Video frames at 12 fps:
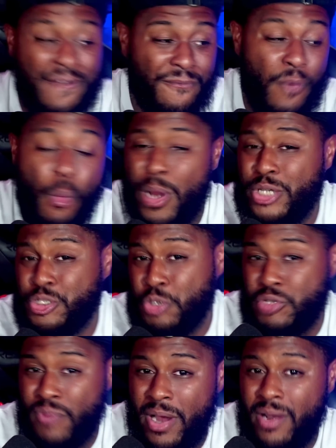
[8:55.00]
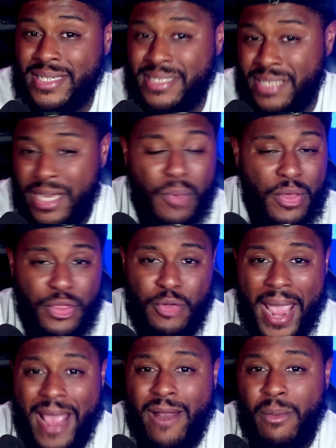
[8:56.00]
for what Julius Randle has done, whether you
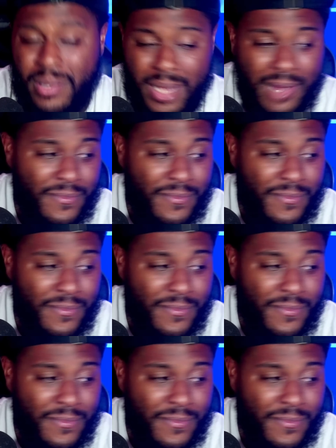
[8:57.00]
hate him or love